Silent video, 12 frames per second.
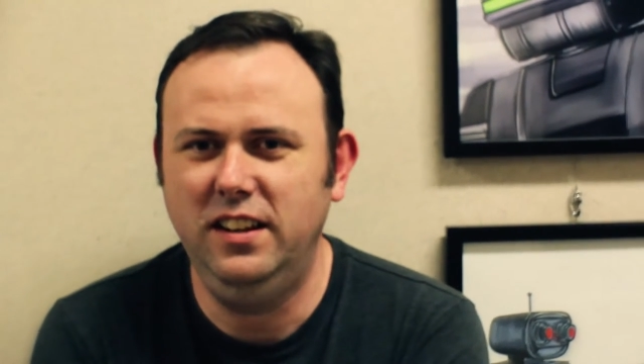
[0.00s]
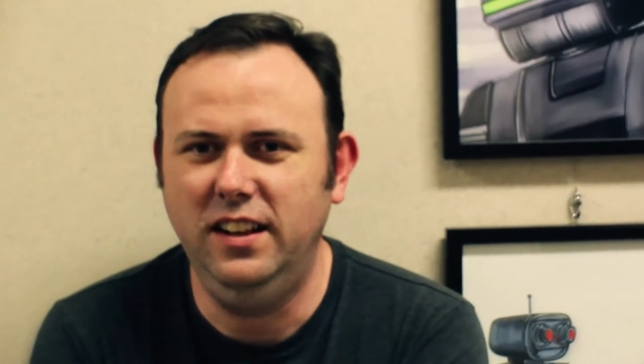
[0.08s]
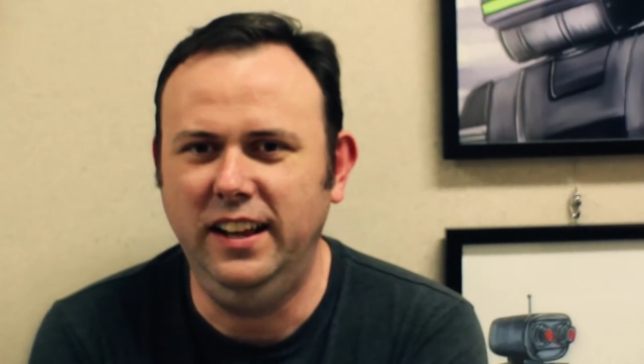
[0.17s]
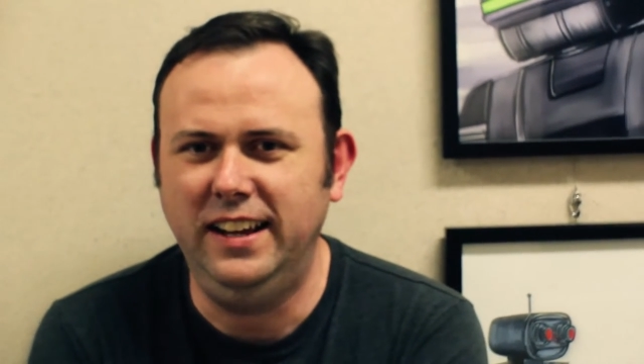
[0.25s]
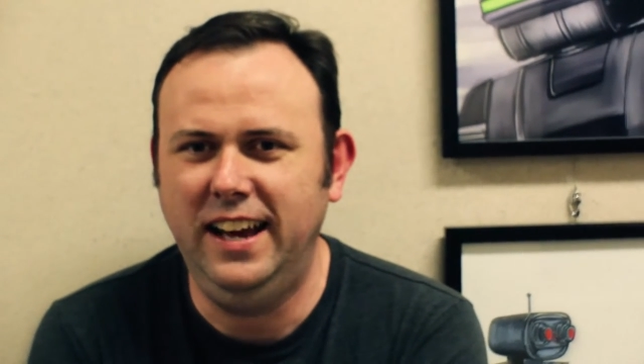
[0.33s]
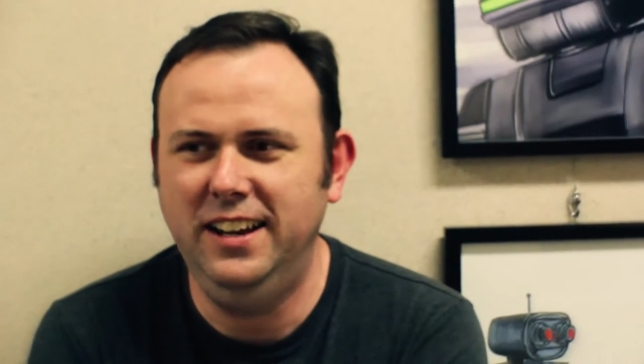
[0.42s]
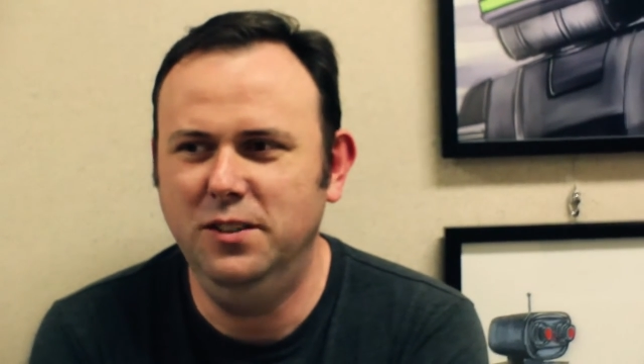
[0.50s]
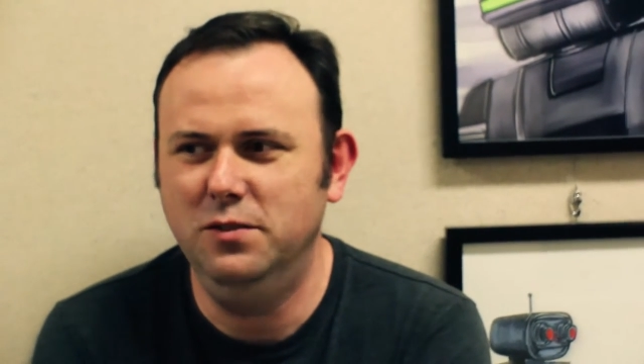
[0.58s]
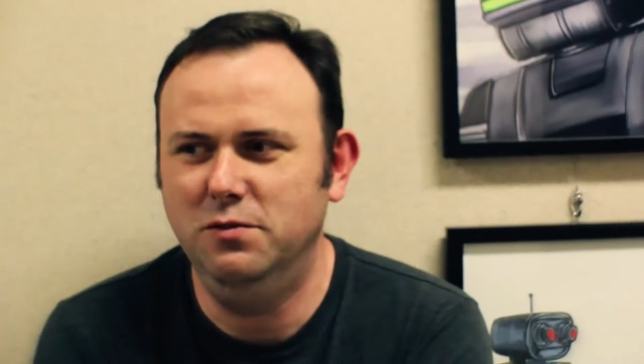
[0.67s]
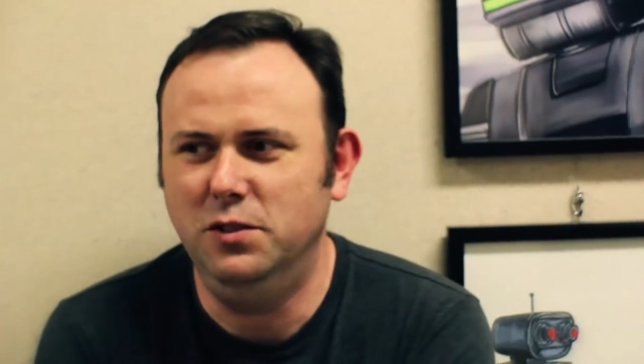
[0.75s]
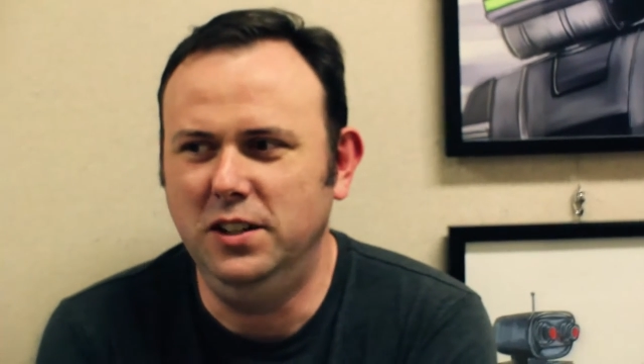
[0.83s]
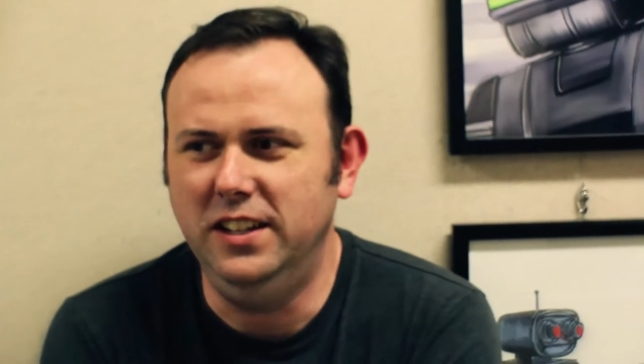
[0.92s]
Like, I don't
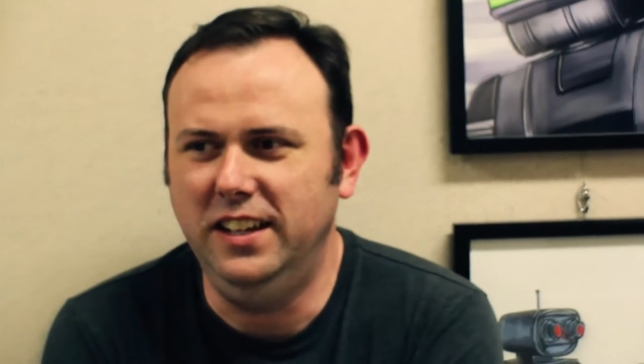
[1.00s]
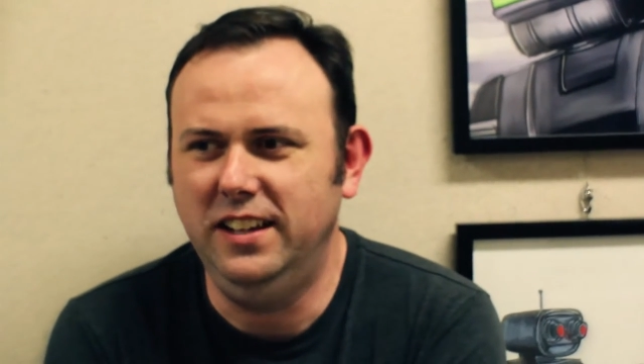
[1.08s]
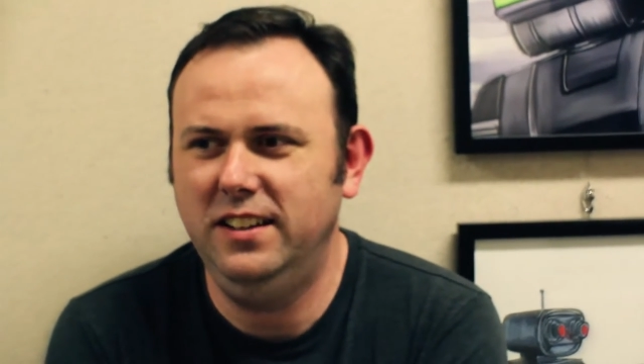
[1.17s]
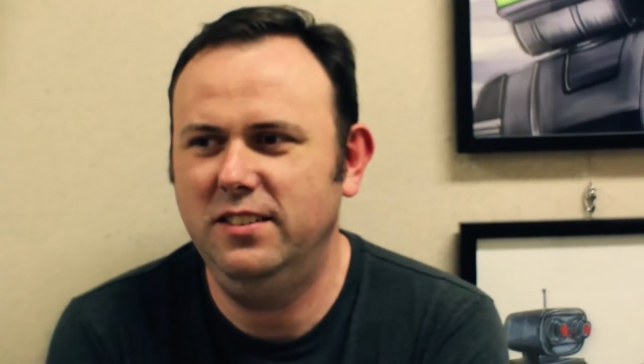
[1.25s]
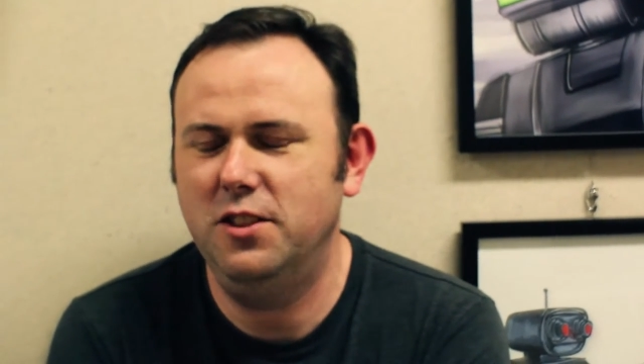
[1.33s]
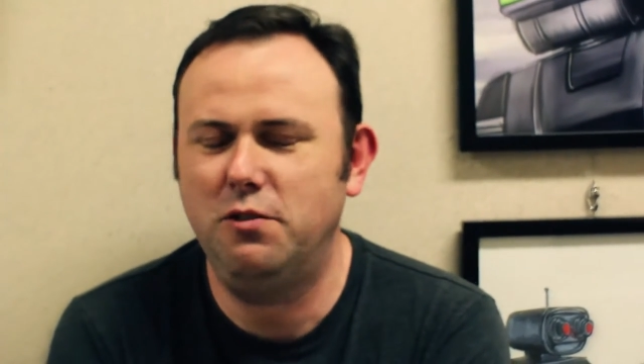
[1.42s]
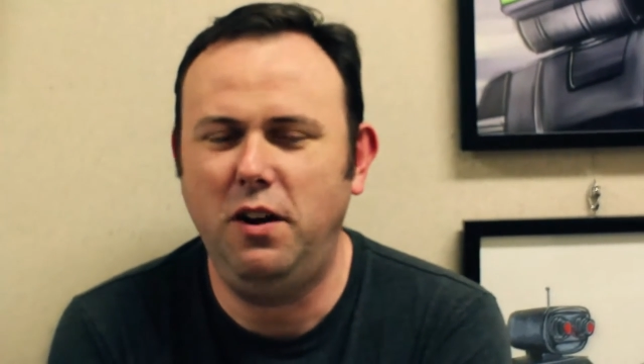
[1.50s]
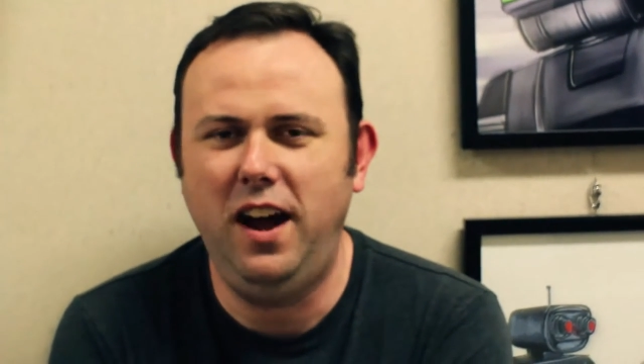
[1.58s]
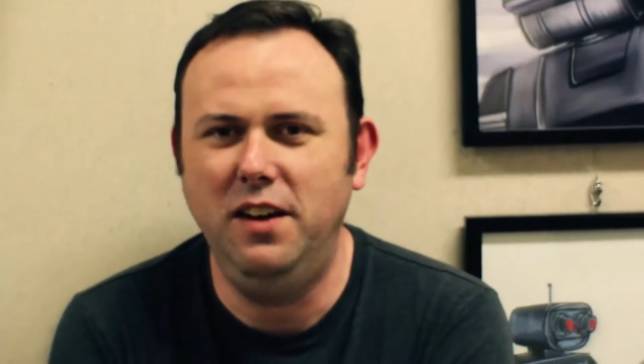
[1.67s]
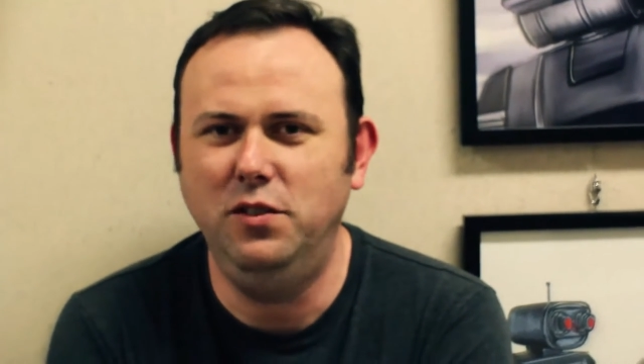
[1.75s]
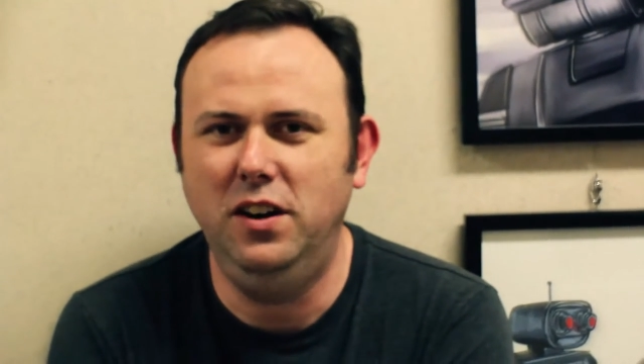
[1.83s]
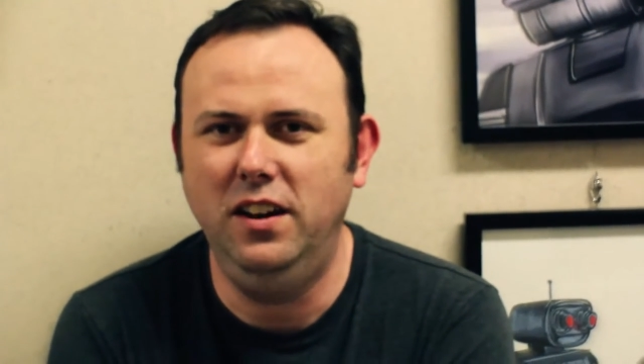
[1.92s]
really
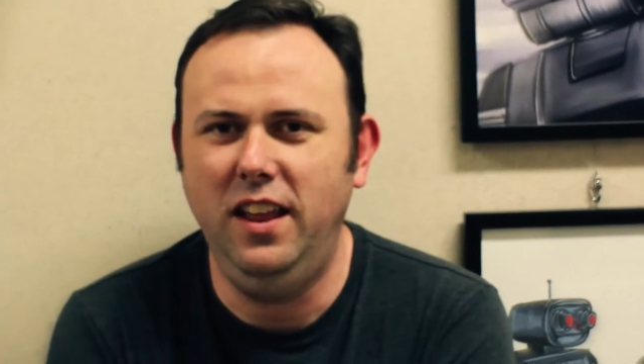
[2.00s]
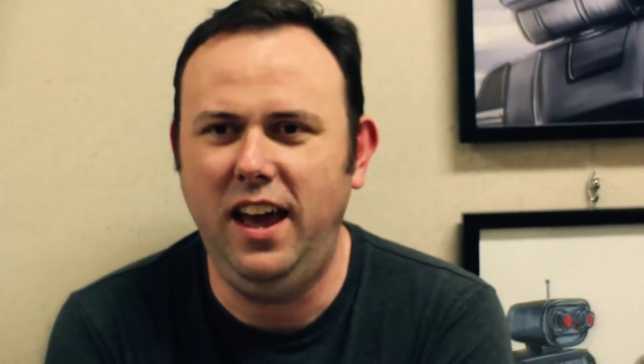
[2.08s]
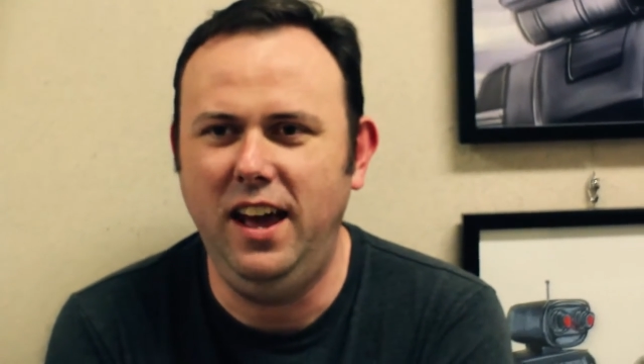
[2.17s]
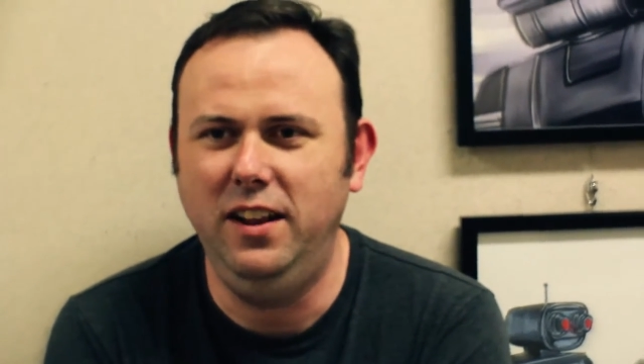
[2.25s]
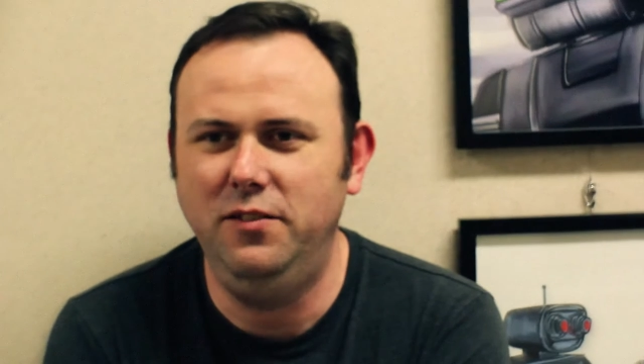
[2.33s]
thrive on that.